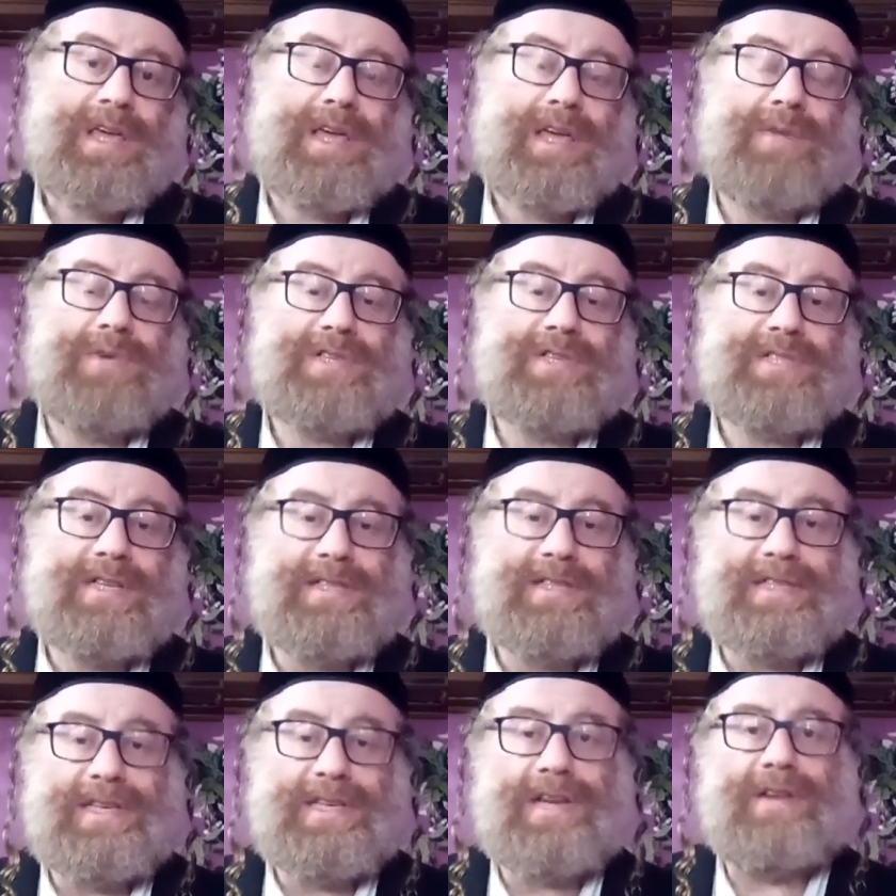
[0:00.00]
he was
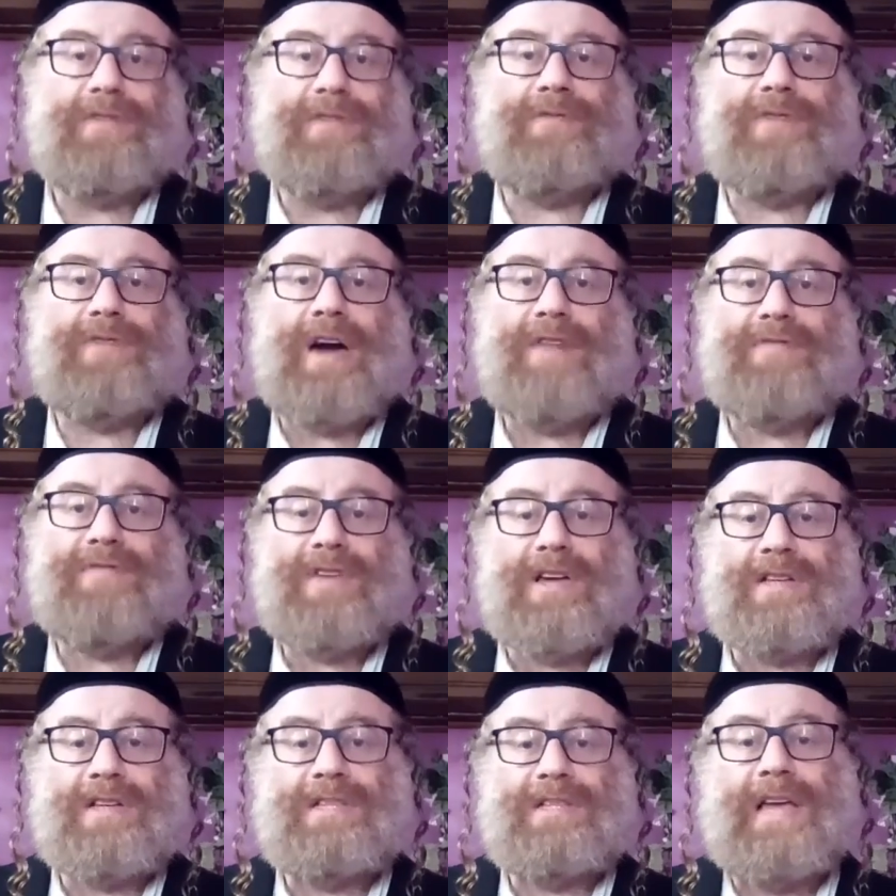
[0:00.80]
sincere.
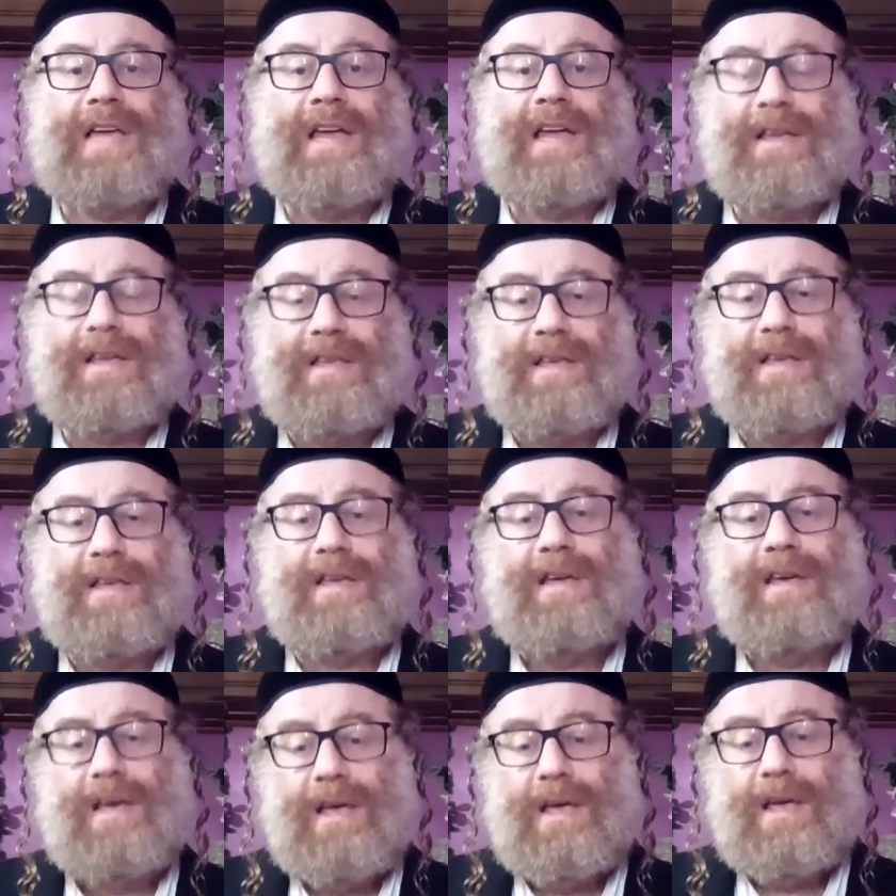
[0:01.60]
Five years later,
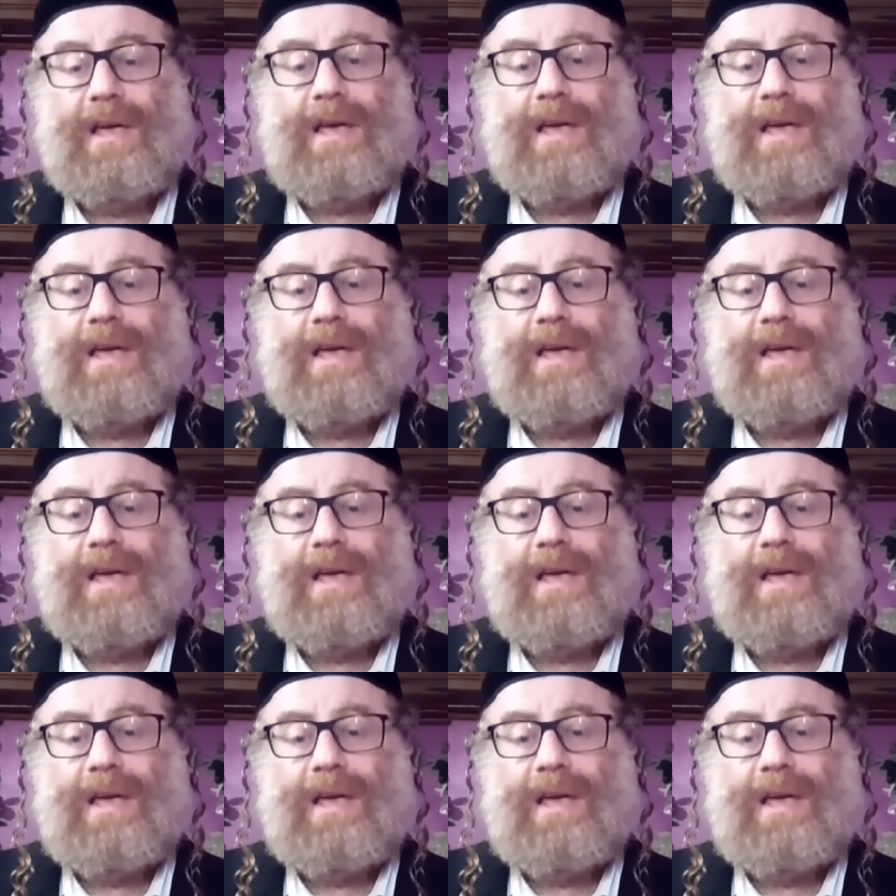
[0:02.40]
he...